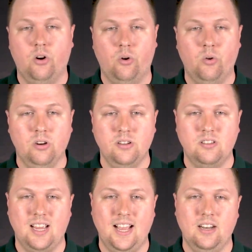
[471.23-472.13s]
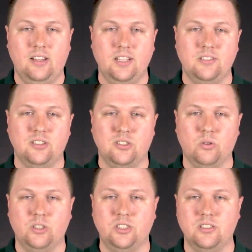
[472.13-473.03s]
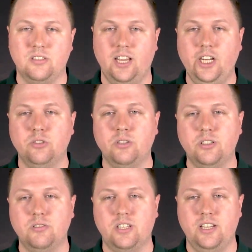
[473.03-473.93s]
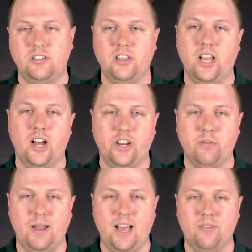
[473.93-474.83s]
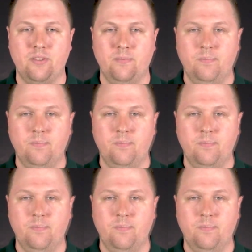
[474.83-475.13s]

or to analyze distortions introduced into the audio path.